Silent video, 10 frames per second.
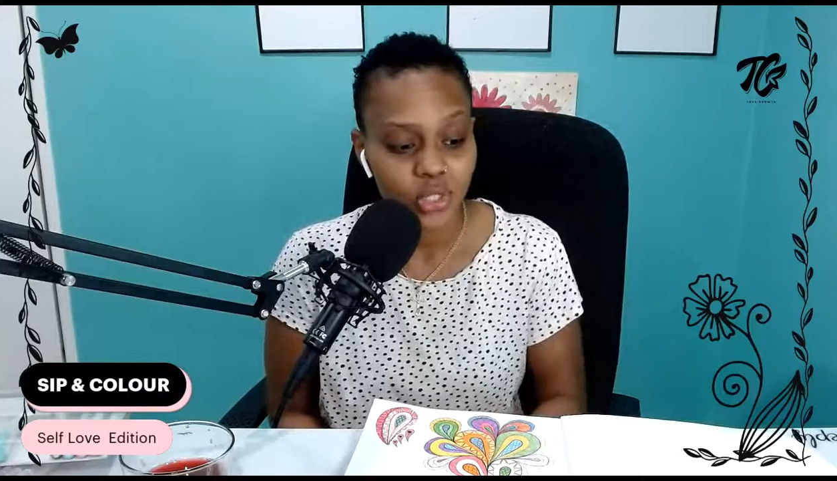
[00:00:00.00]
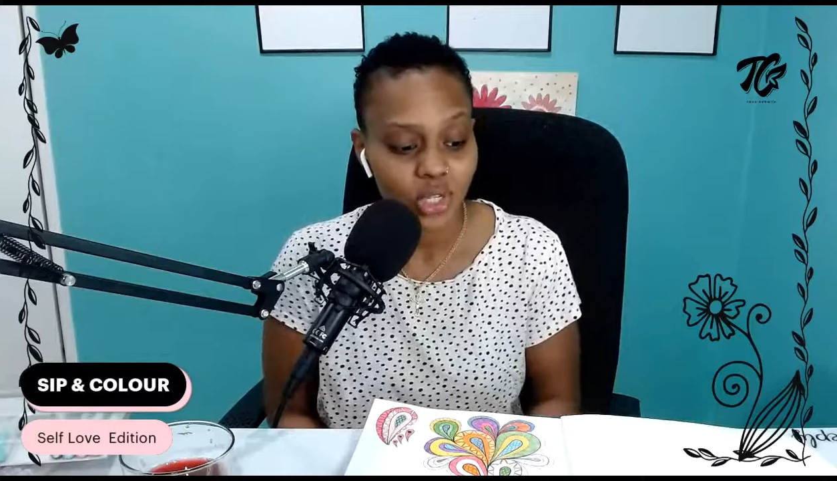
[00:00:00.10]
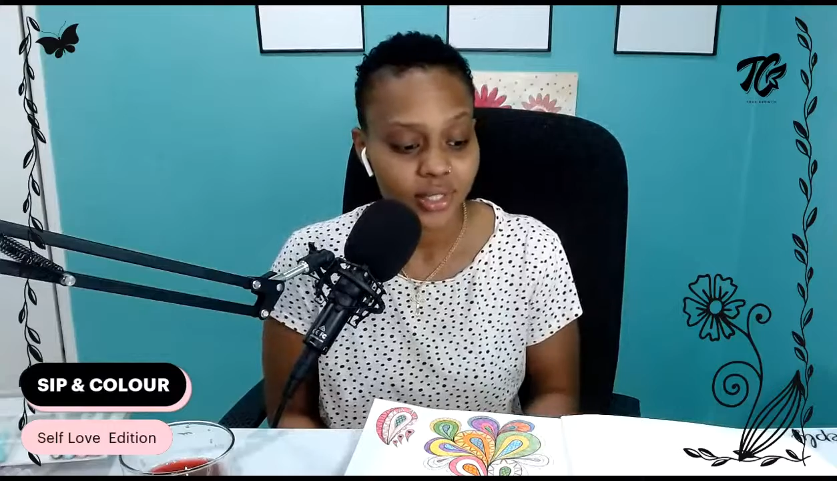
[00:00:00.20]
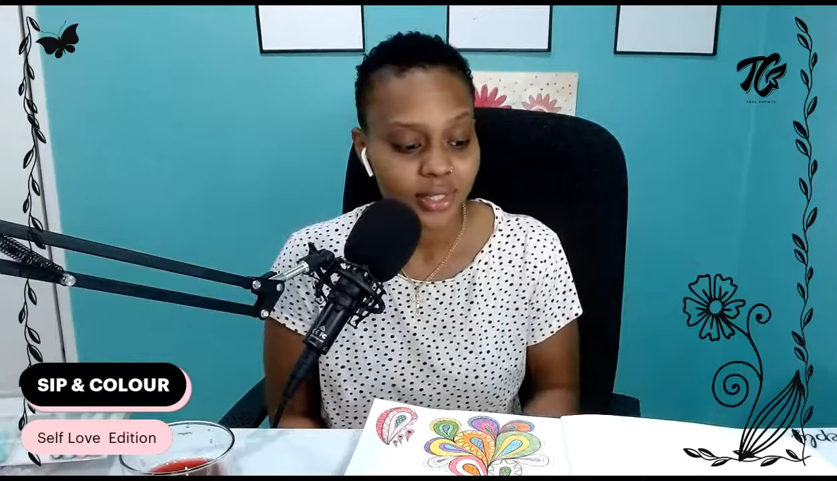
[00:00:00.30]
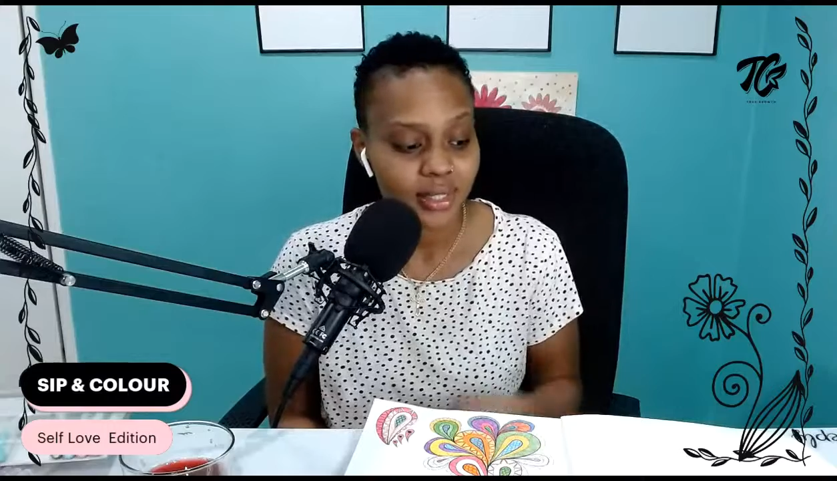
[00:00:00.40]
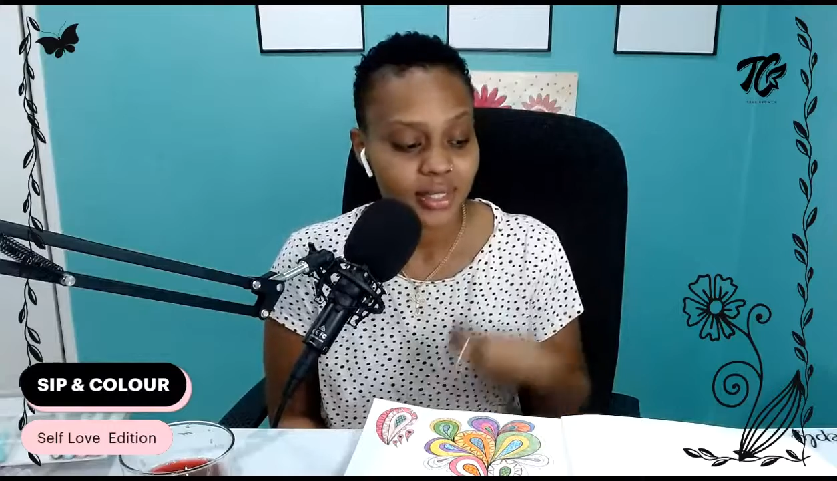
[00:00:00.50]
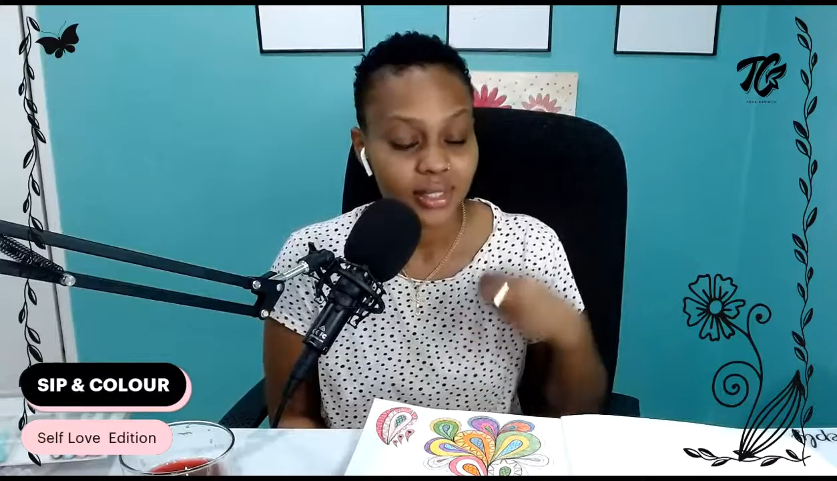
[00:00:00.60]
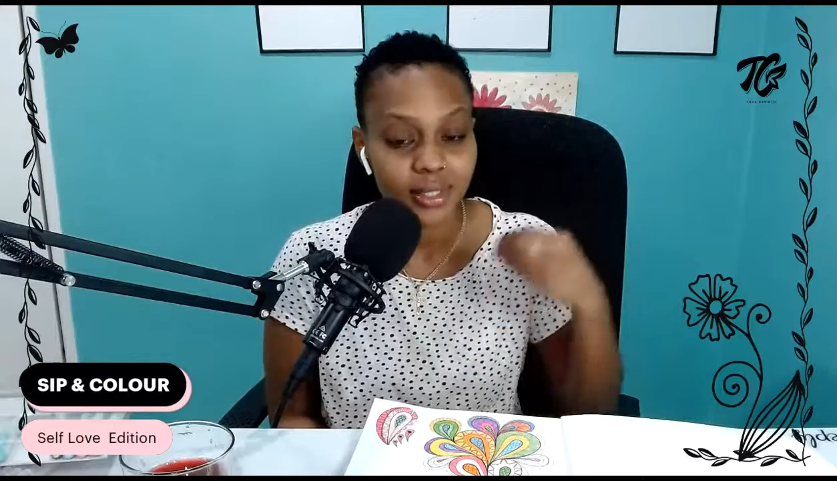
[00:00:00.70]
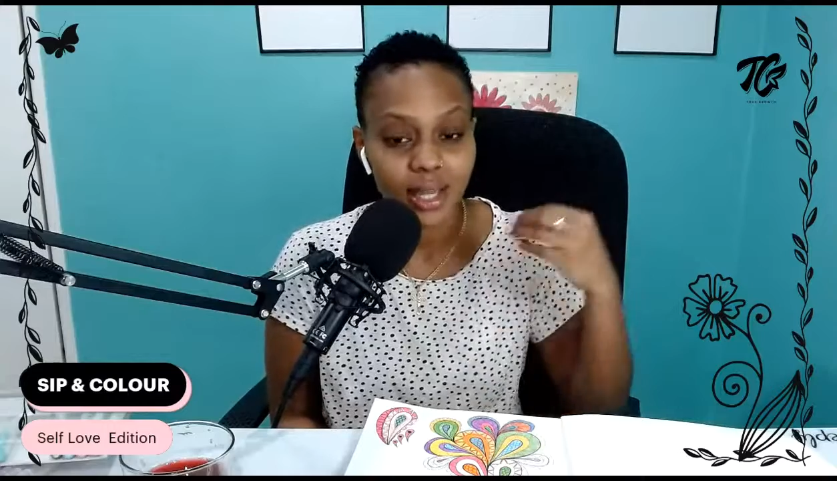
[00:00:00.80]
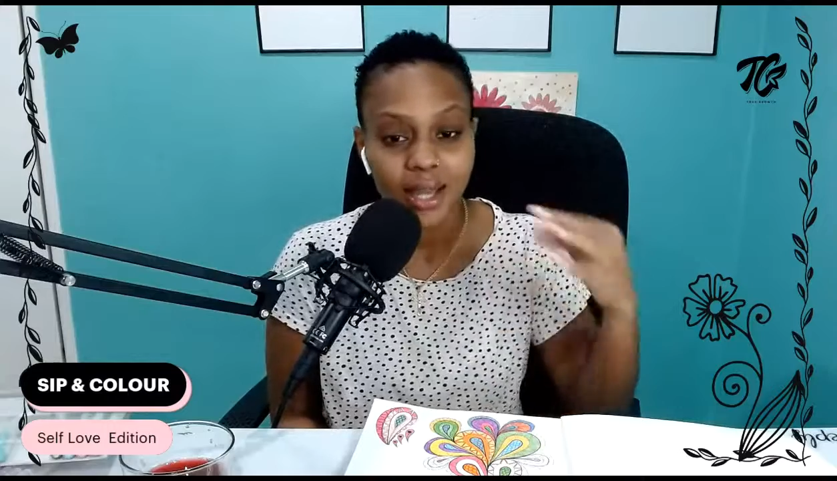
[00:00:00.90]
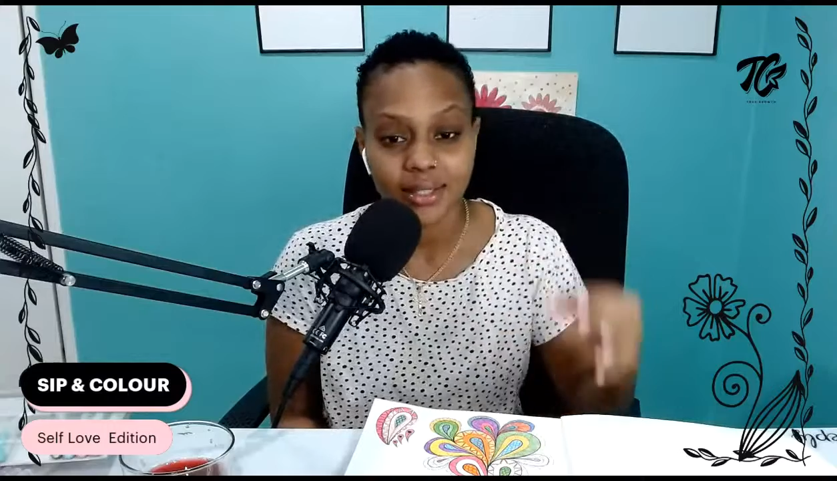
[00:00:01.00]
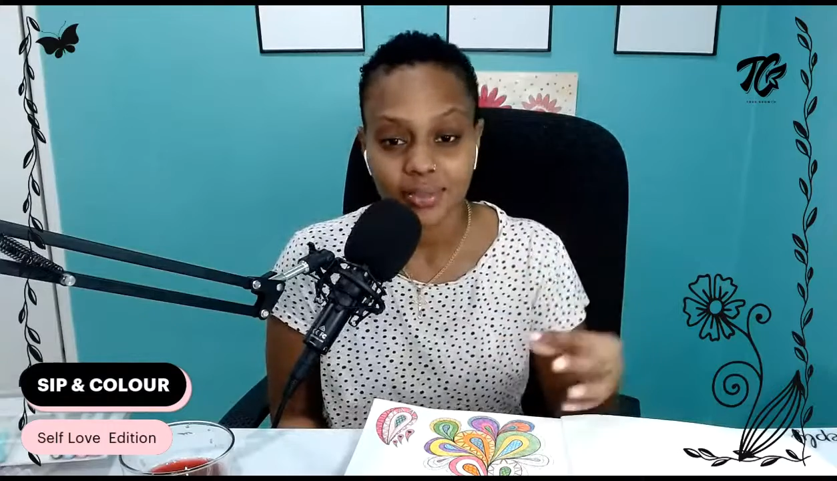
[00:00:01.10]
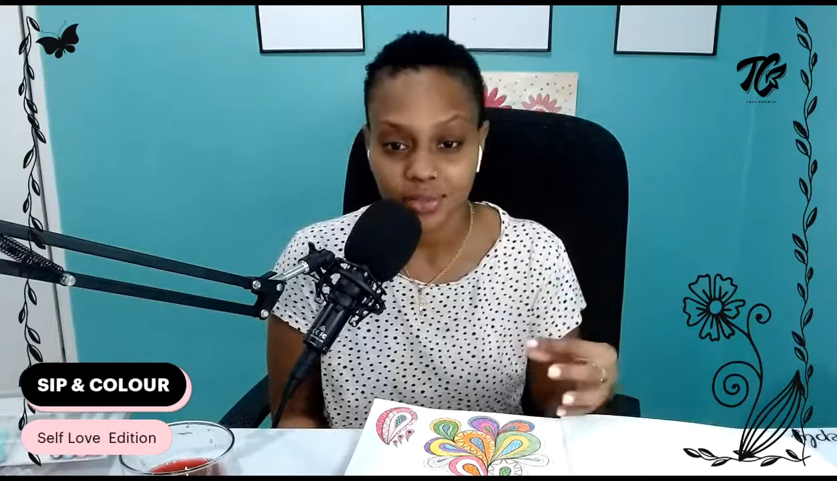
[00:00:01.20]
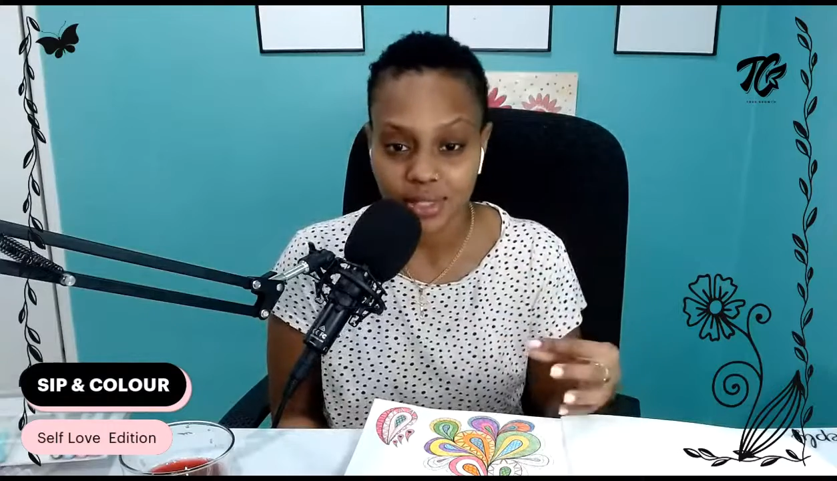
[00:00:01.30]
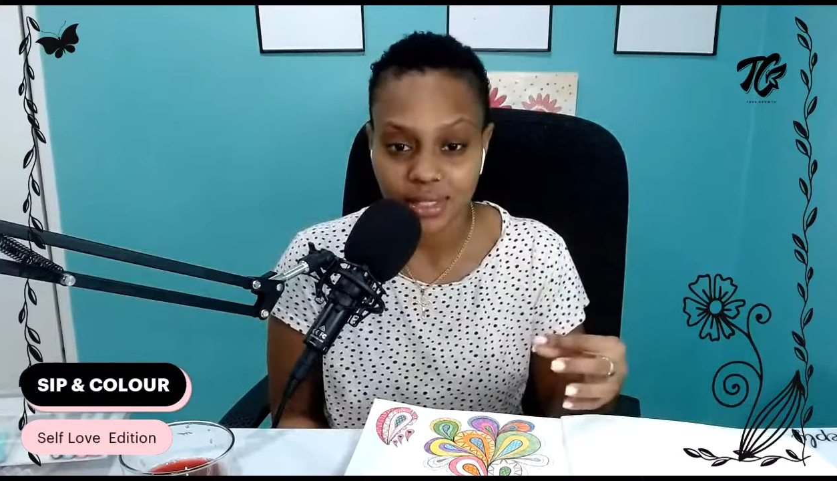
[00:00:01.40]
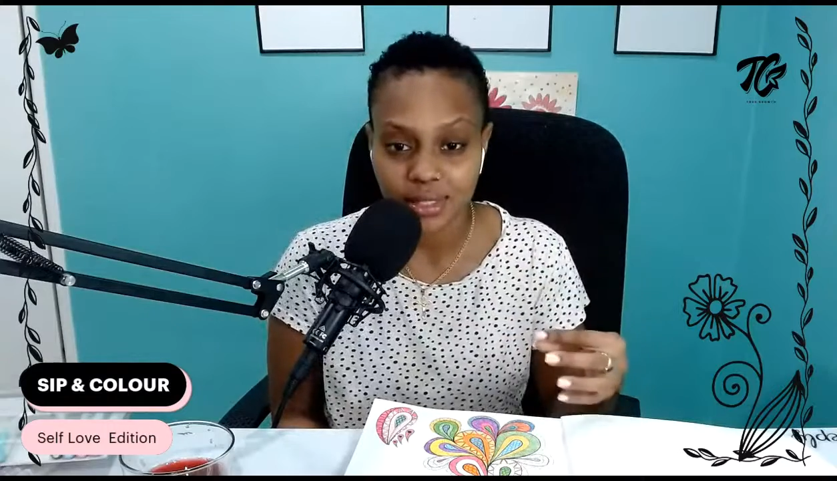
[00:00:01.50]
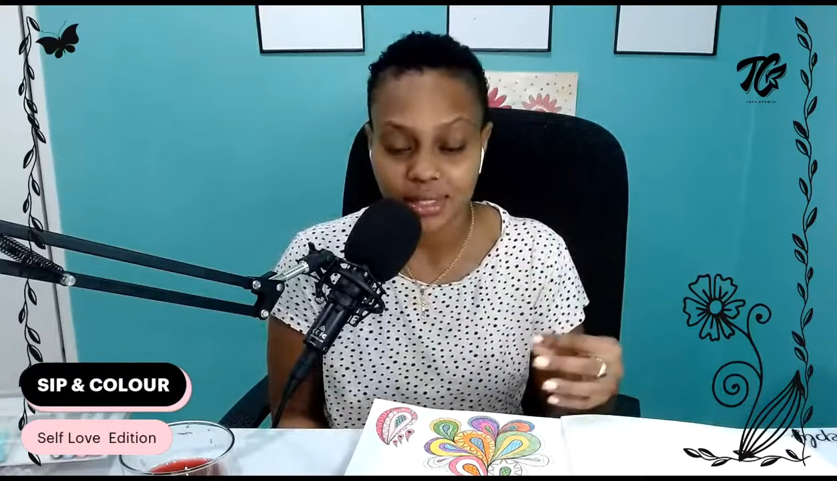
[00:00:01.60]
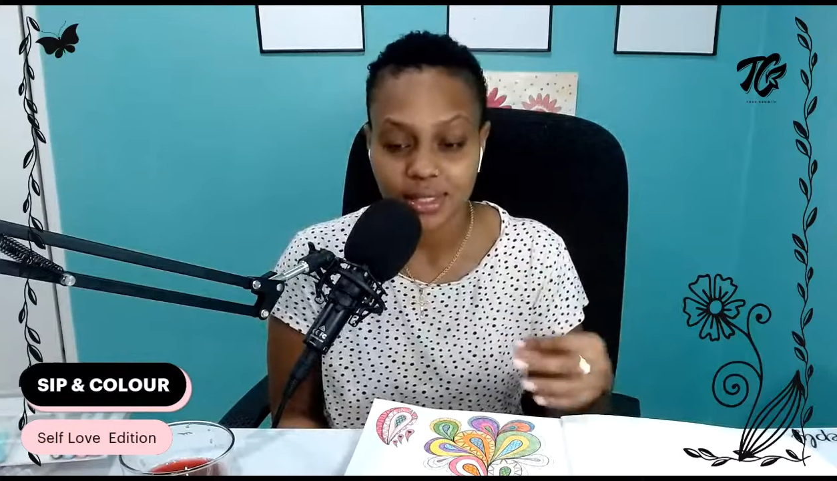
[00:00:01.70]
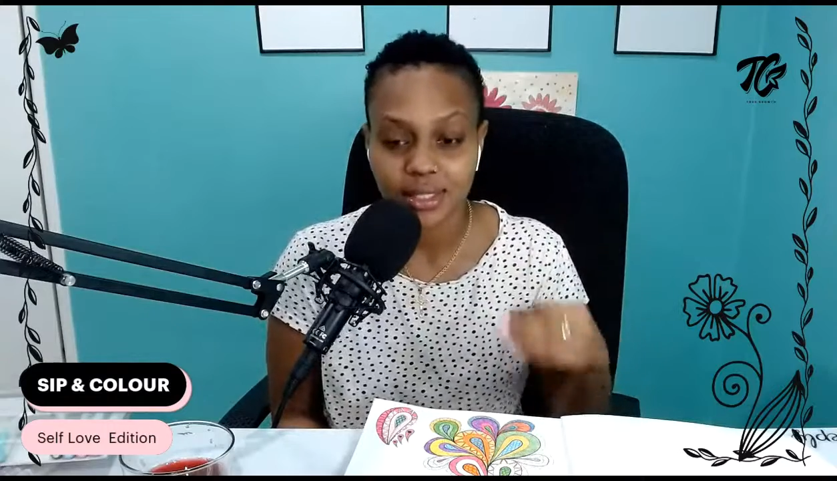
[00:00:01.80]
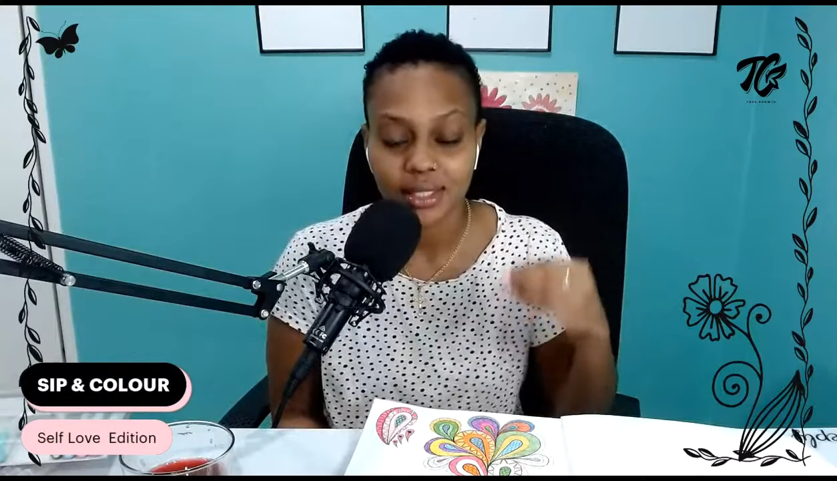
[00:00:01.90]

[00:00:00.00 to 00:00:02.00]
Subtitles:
just activities.